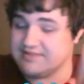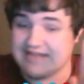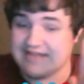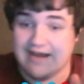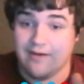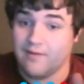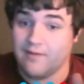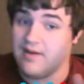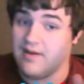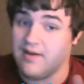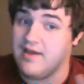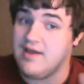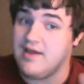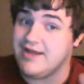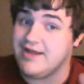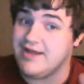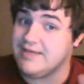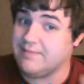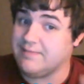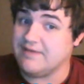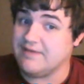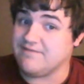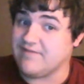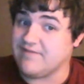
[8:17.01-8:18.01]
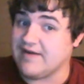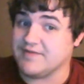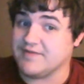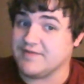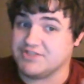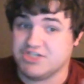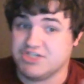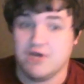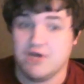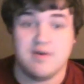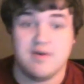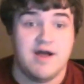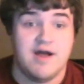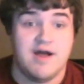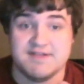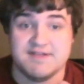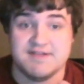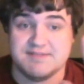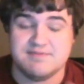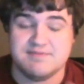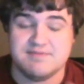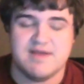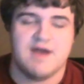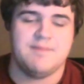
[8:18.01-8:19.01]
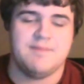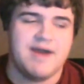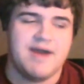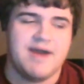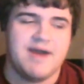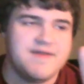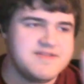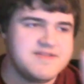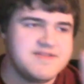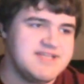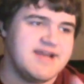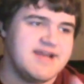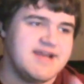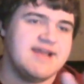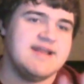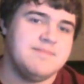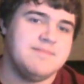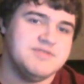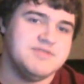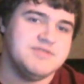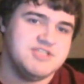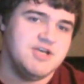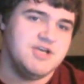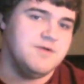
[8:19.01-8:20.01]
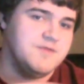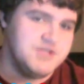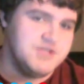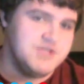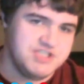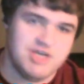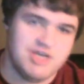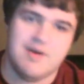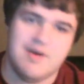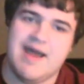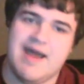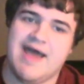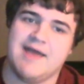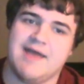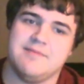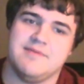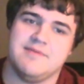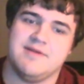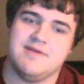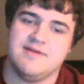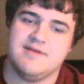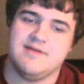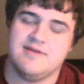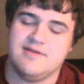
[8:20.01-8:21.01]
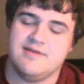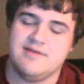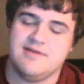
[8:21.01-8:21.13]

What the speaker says: Now, to be fair, the show on this by the second episode, the show had me.